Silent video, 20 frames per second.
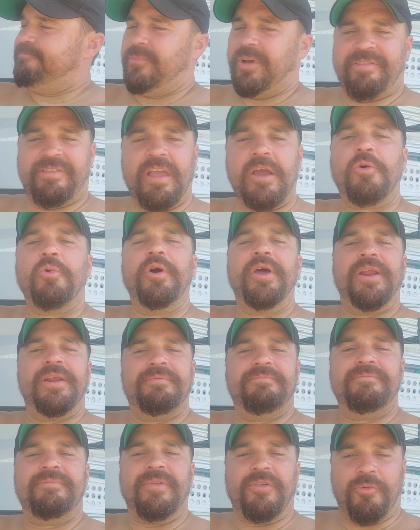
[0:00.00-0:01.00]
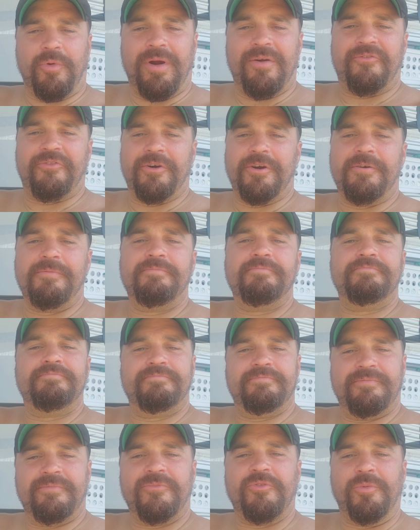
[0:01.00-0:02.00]
I stick with it. It's where I'm from.
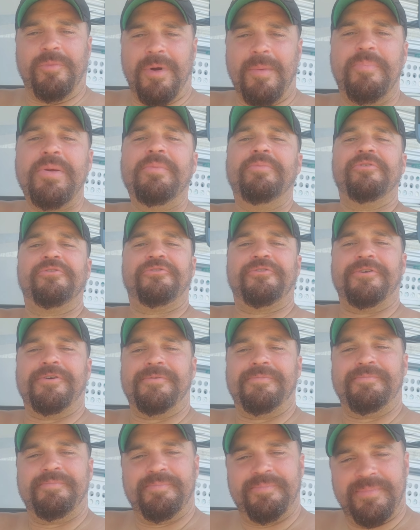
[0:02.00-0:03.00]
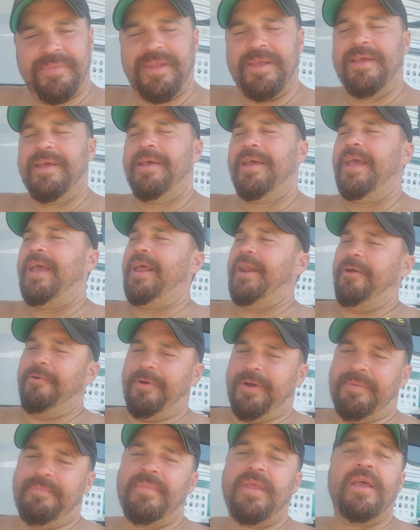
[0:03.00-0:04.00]
It's where my people's from.
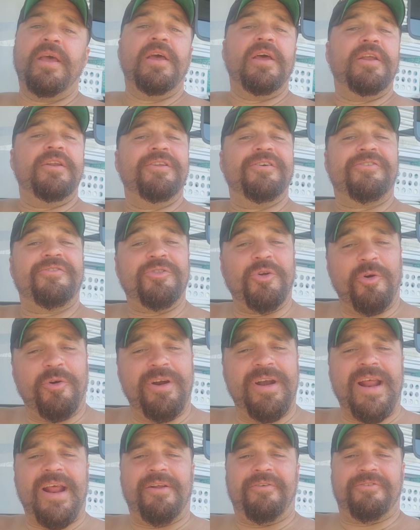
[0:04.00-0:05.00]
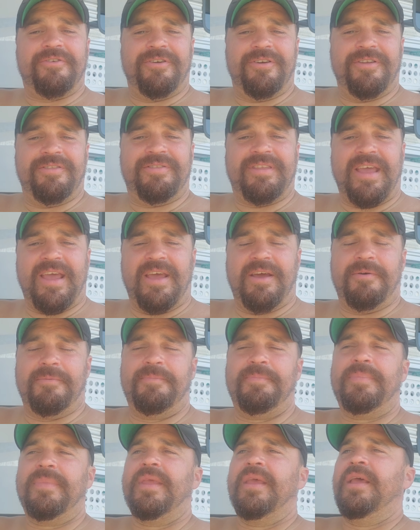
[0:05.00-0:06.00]
Anyway, the story that I was going to tell
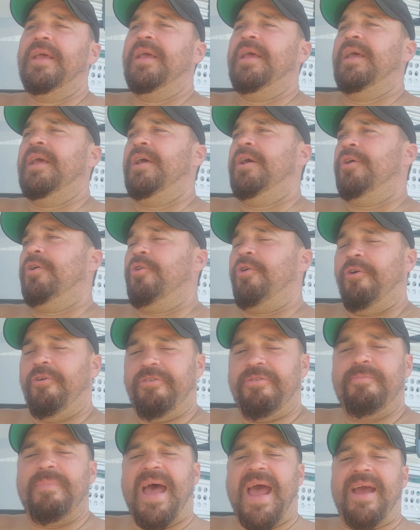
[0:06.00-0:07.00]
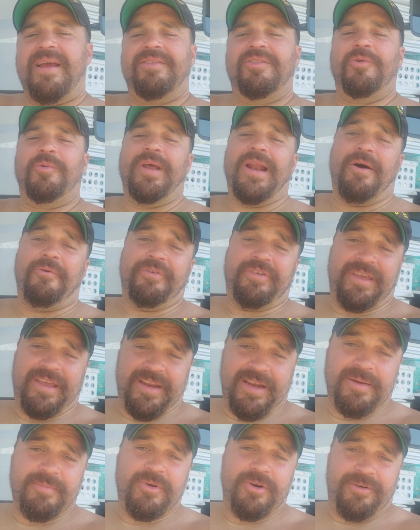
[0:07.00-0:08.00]
goes back to when I was
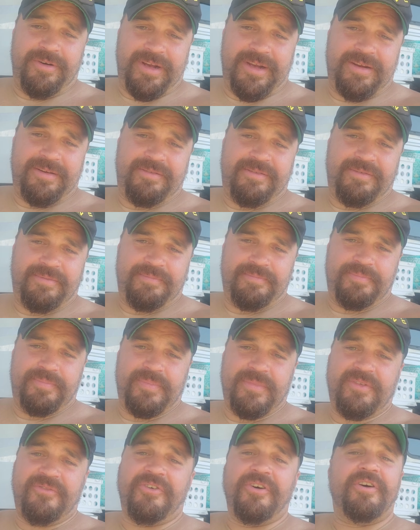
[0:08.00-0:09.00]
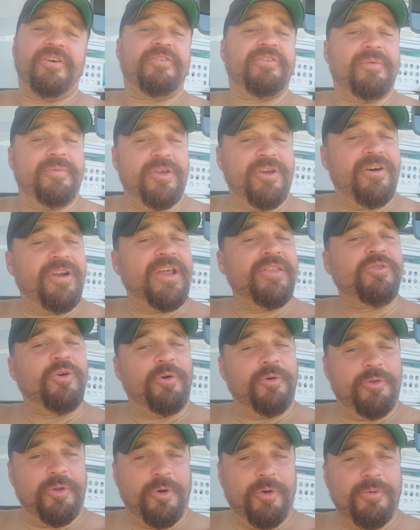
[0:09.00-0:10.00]
in the Marines. For some of y'all that
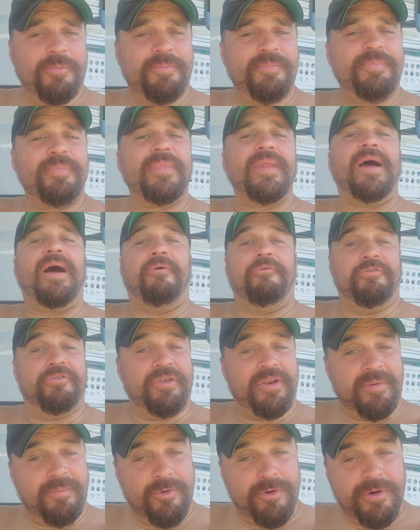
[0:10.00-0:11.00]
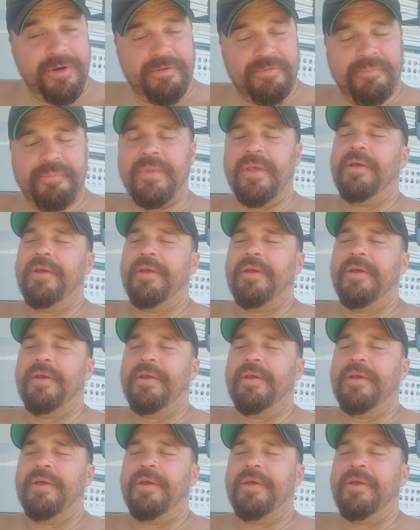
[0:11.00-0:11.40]
don't know, I was in the Marines.